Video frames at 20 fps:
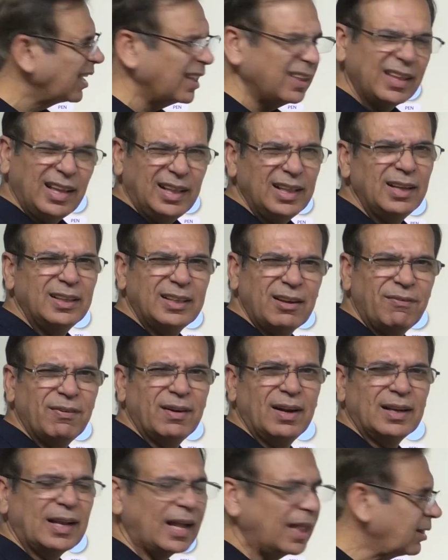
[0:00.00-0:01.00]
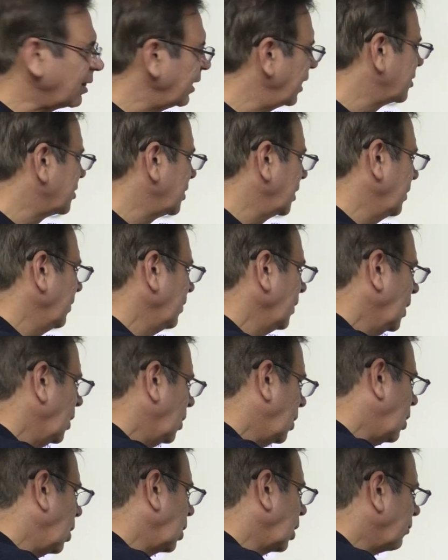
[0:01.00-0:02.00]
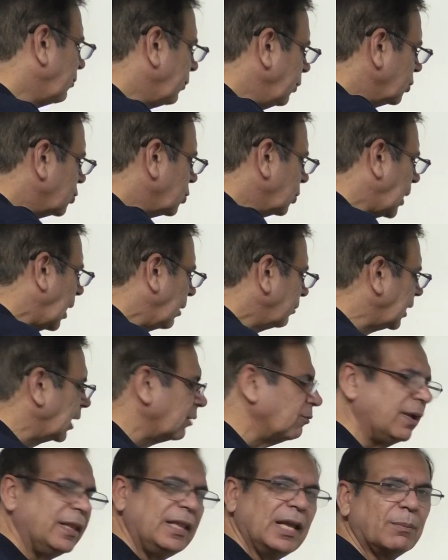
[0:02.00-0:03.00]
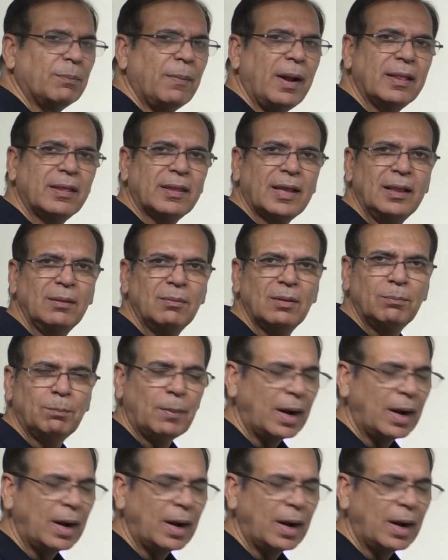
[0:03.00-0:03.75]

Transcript: a really difficult calculation. All of you should have done Vedic maths and